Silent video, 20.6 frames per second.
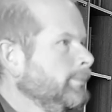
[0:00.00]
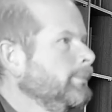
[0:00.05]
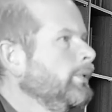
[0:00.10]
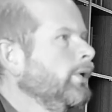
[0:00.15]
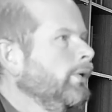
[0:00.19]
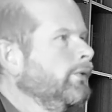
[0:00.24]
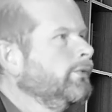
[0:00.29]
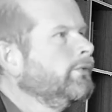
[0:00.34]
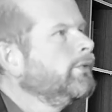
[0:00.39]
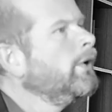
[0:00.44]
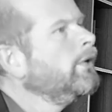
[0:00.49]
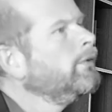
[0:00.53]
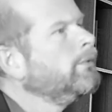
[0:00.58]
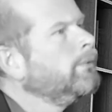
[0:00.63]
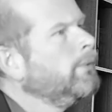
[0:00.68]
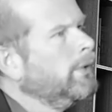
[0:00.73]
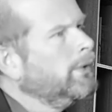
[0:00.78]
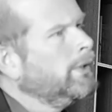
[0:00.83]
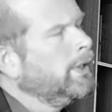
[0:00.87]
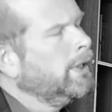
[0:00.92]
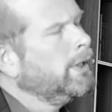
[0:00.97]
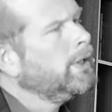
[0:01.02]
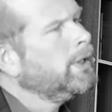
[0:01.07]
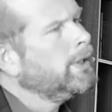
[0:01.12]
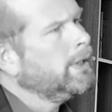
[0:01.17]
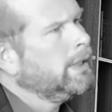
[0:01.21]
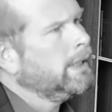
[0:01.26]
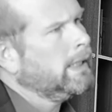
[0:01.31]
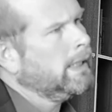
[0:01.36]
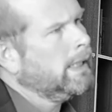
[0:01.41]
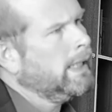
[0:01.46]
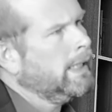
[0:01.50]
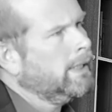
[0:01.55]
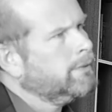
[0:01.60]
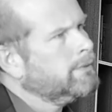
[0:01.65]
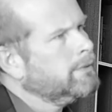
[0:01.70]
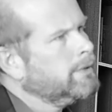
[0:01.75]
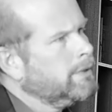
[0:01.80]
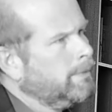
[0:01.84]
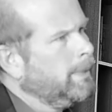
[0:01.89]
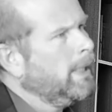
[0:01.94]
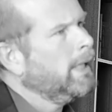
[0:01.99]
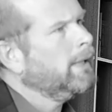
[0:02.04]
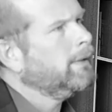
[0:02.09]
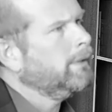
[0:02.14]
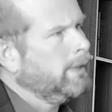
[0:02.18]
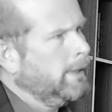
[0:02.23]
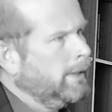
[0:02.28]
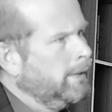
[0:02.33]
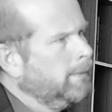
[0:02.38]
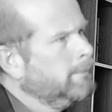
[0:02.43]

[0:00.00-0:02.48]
of what the learning encounter is about.